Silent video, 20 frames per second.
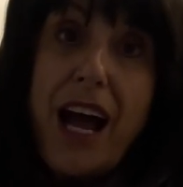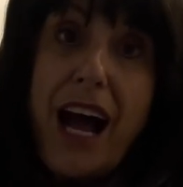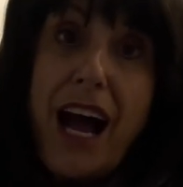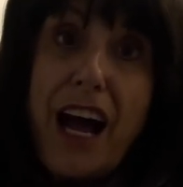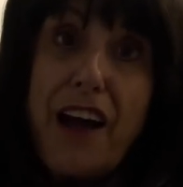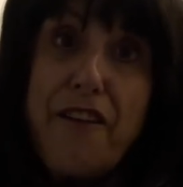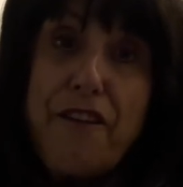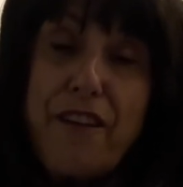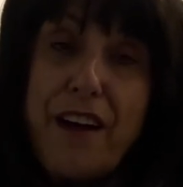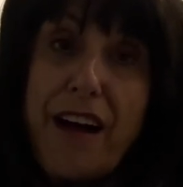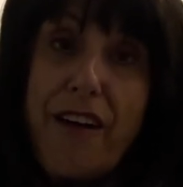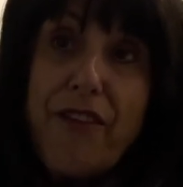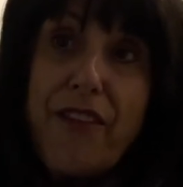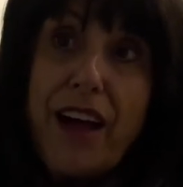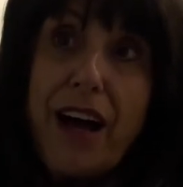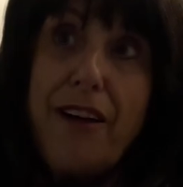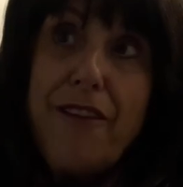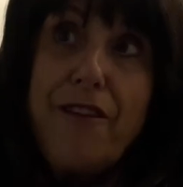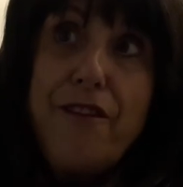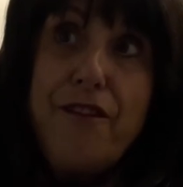I found
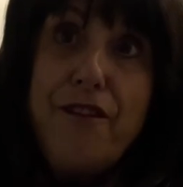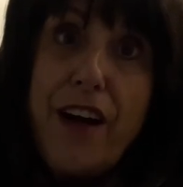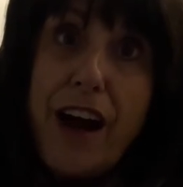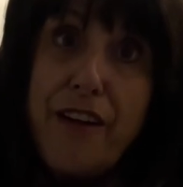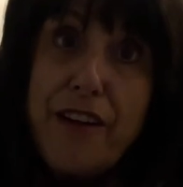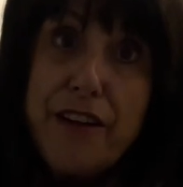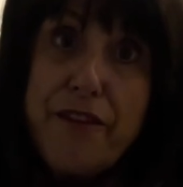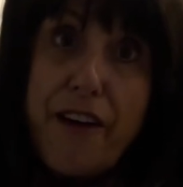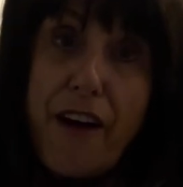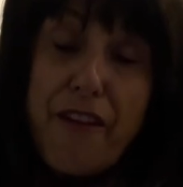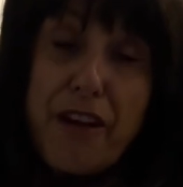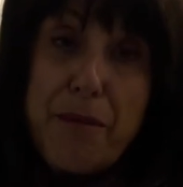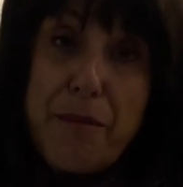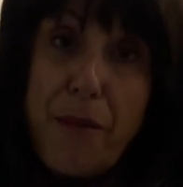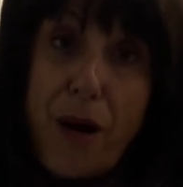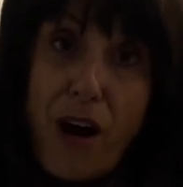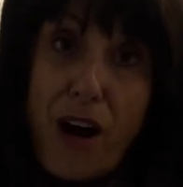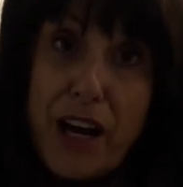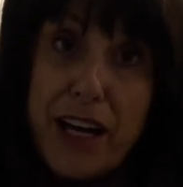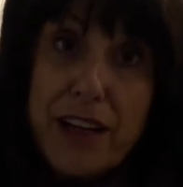that very, very
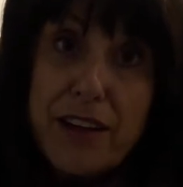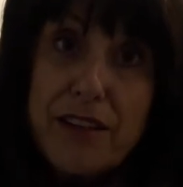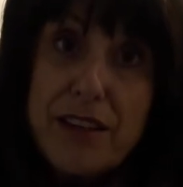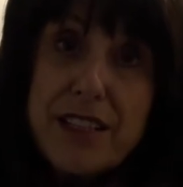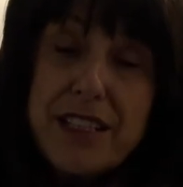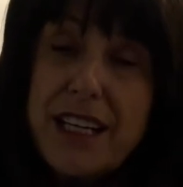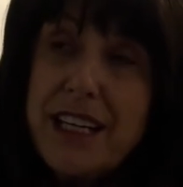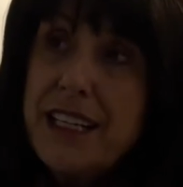mild